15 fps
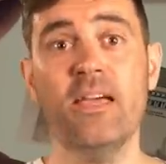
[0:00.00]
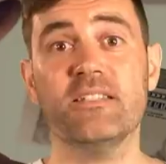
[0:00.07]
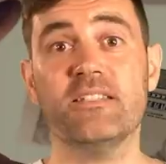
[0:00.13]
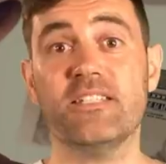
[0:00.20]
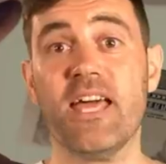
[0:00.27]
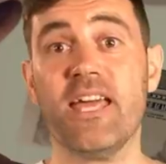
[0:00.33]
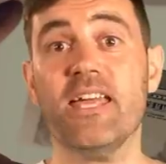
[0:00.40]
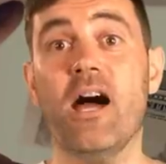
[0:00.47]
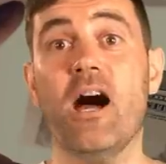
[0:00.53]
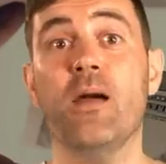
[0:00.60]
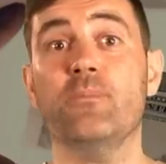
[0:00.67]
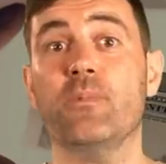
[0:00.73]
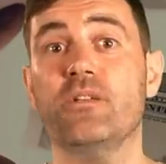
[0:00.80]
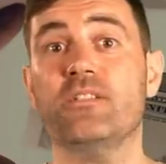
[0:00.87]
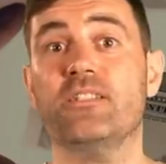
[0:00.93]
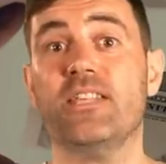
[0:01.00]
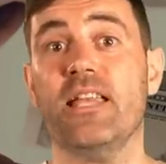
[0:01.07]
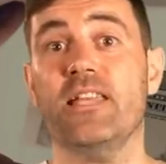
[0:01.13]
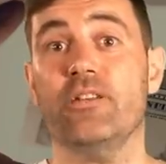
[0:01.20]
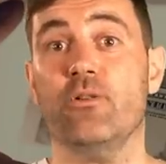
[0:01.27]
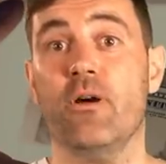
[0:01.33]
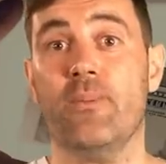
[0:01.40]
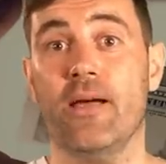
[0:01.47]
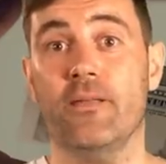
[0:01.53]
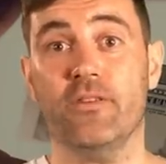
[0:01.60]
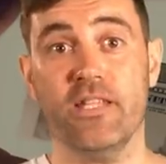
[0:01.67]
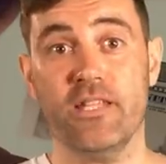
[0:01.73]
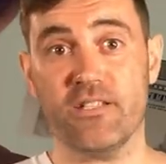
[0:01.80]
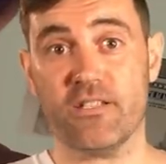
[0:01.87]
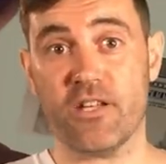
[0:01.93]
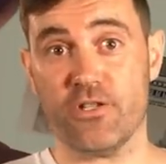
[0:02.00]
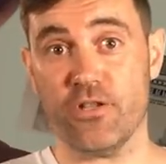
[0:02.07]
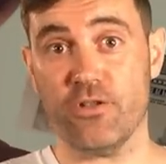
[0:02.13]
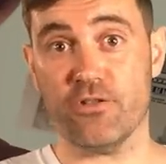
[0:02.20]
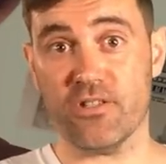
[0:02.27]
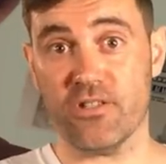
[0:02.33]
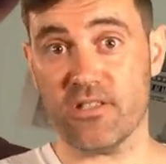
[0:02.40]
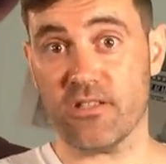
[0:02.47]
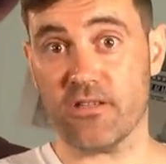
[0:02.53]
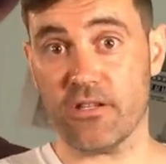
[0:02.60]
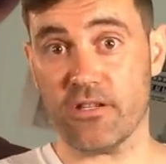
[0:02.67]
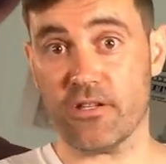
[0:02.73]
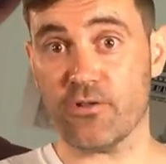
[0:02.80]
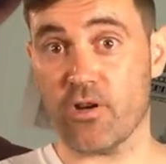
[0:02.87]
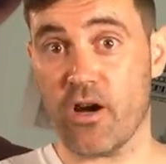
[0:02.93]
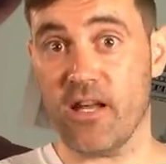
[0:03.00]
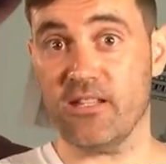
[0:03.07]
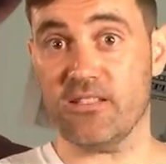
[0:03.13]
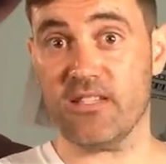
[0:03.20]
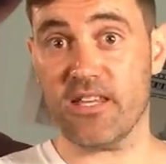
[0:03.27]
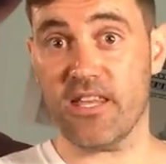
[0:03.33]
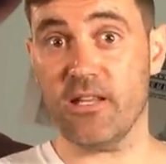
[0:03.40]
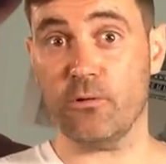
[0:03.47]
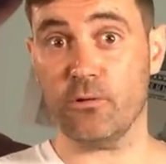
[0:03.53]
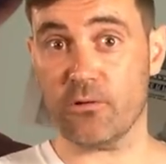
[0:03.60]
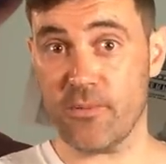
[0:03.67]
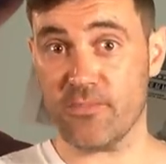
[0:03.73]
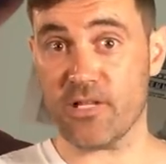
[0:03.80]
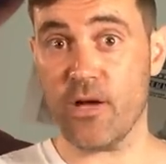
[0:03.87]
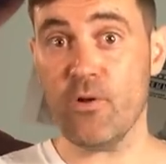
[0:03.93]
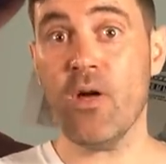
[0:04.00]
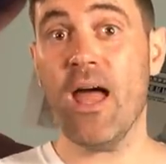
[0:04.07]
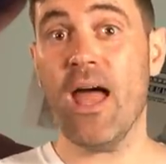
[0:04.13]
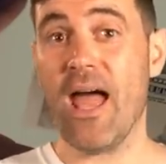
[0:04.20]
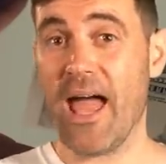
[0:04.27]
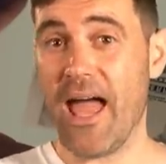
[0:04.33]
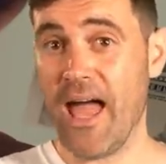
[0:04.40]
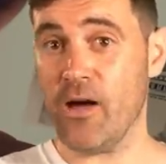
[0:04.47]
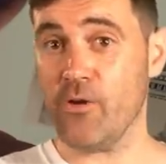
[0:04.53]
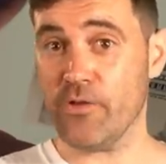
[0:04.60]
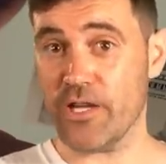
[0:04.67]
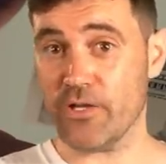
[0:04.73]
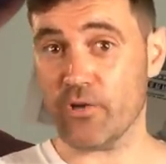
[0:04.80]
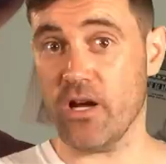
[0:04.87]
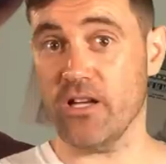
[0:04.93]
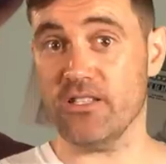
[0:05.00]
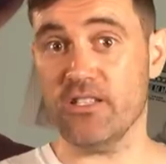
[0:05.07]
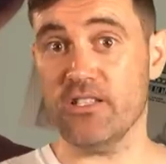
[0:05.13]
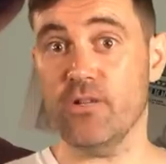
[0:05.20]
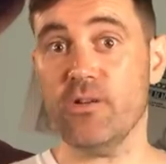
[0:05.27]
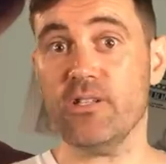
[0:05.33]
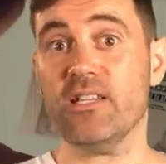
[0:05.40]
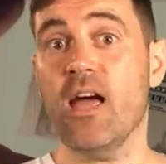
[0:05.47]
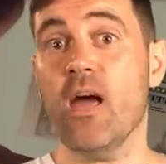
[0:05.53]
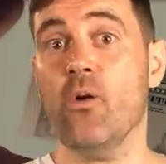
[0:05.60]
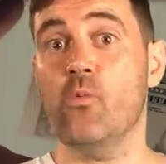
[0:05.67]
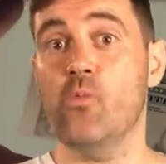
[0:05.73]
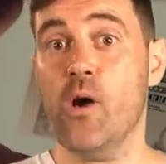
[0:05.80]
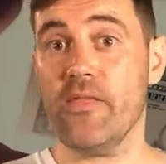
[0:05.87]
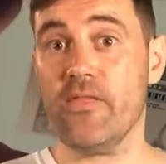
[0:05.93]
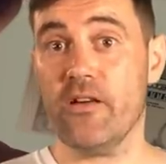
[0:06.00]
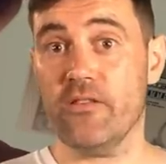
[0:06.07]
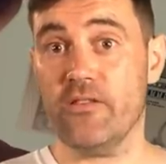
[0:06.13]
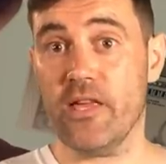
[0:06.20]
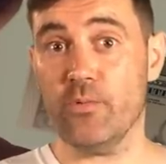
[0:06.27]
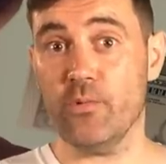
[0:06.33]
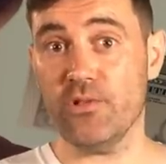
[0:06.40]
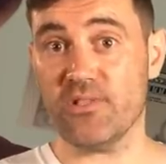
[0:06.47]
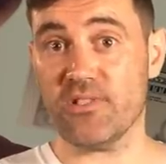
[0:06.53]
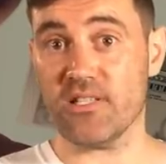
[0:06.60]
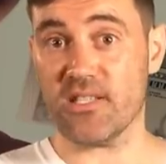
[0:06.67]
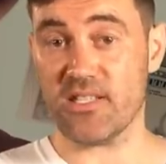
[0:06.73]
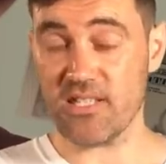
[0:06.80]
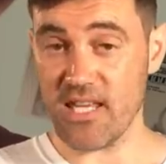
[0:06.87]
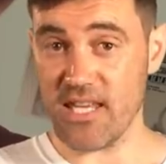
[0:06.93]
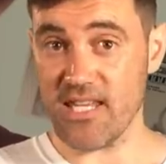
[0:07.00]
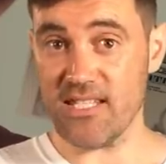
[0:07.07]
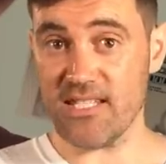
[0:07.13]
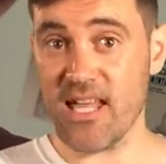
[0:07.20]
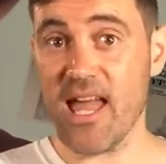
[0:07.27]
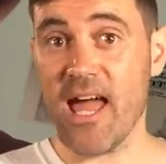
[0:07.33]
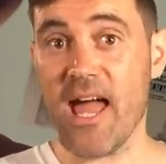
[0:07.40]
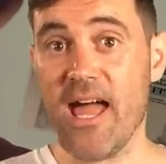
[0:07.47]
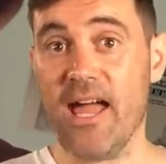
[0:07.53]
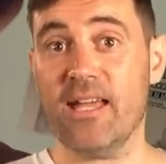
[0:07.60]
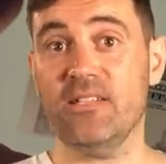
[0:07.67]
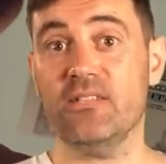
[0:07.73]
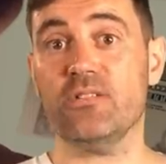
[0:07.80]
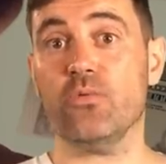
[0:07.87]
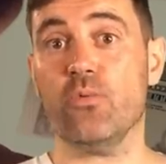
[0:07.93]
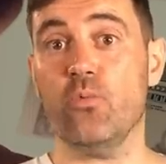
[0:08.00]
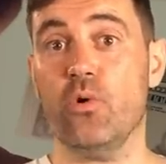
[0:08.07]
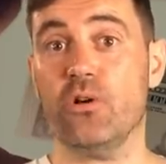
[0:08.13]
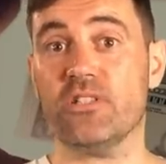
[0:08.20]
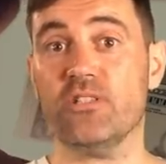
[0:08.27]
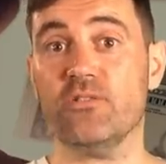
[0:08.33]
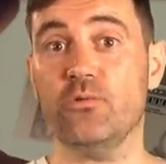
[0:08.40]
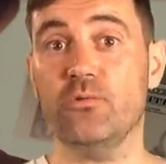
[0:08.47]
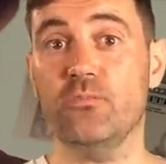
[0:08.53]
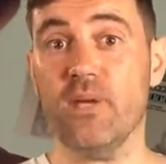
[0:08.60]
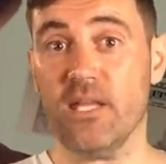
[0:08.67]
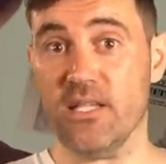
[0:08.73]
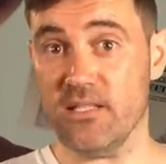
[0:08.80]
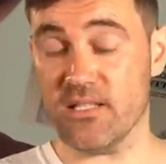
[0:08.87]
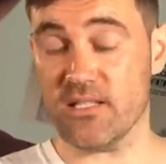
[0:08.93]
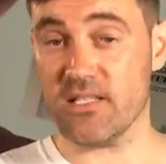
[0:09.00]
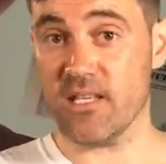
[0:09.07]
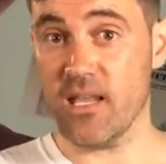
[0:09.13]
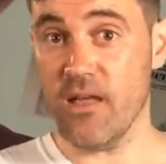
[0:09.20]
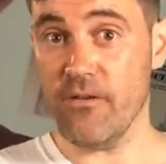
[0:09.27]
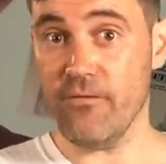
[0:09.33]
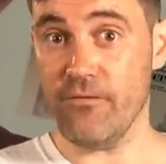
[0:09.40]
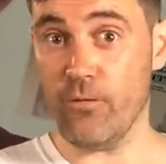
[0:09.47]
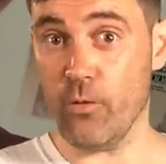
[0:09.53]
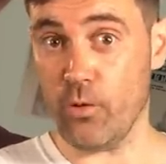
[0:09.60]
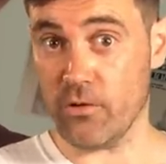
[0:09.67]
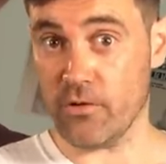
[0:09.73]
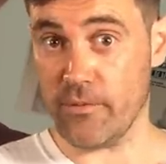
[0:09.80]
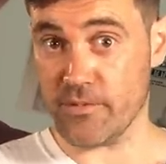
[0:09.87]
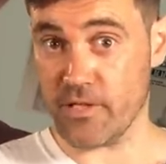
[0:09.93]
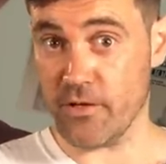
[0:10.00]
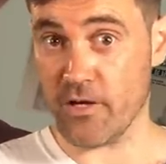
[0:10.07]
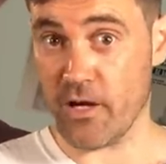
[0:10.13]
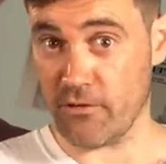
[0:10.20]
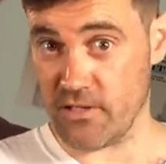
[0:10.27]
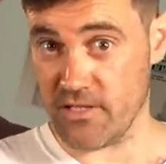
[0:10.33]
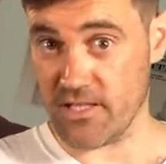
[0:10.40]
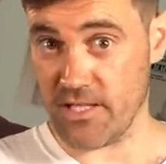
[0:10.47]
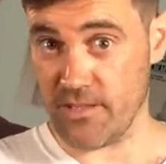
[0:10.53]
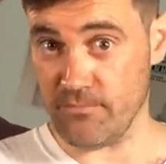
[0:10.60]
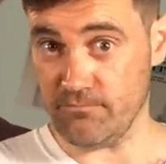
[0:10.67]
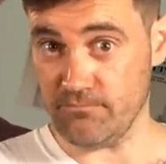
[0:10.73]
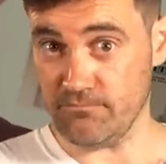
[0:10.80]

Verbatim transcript: Today, I'm going to tell you about the institutions that are trying to kill crypto, how they're trying to do it, whether they will succeed, and what it all means for cryptocurrency.